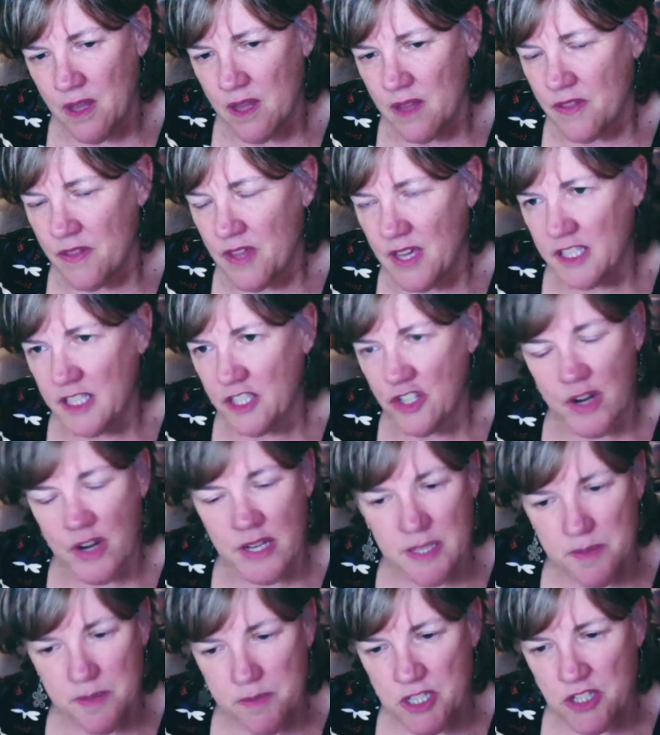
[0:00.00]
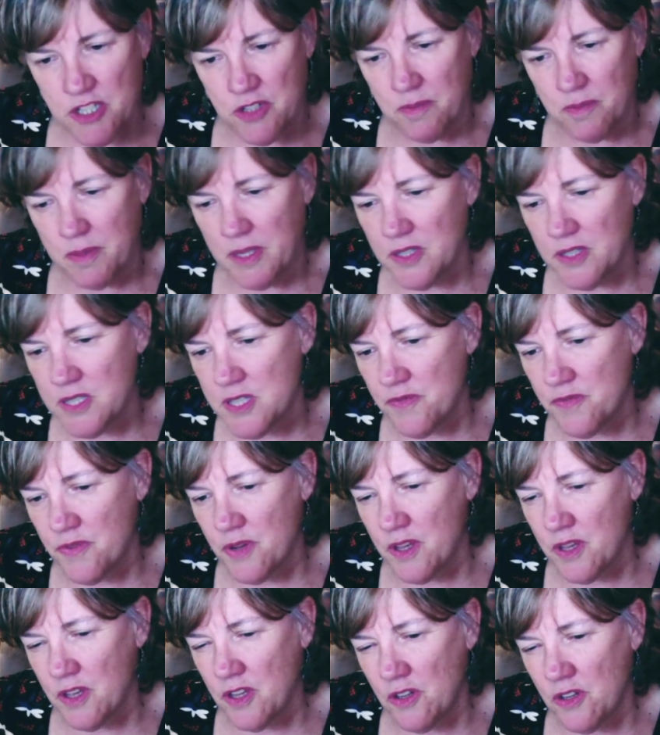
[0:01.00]
the transmission, because if
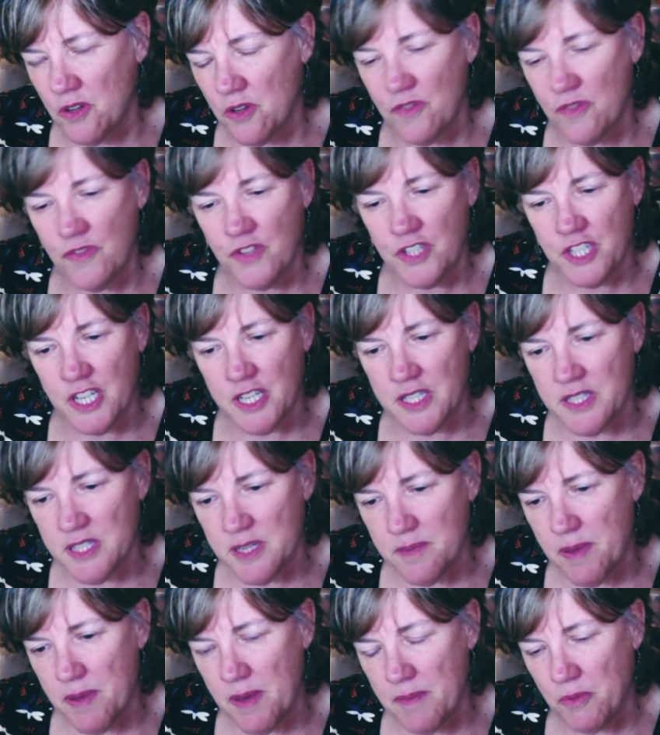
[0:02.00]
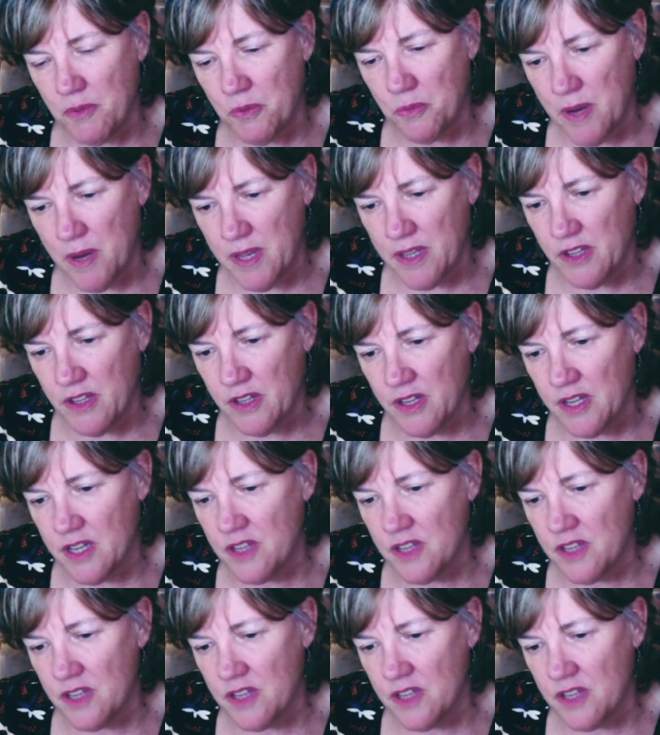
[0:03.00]
you're testing people regularly,